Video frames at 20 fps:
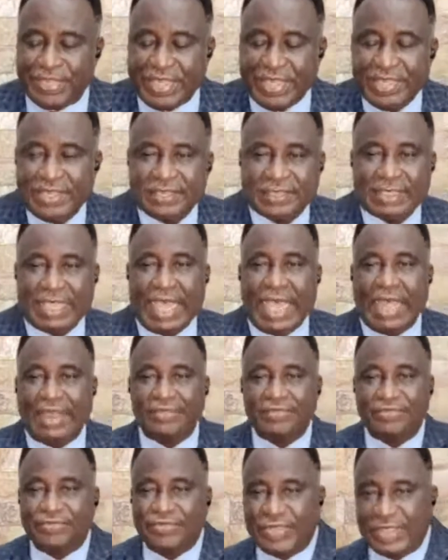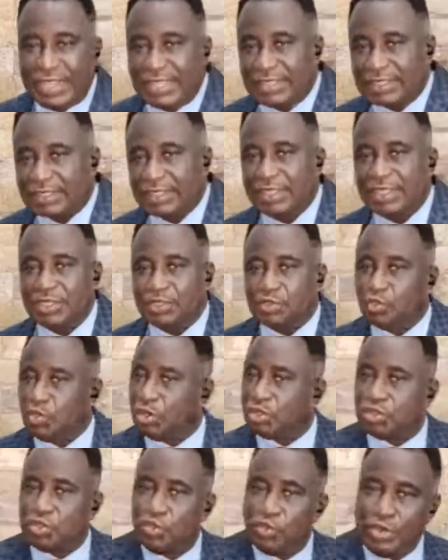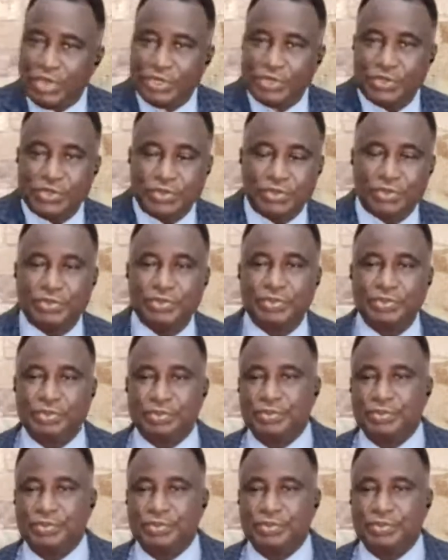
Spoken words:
This and this is what you will do.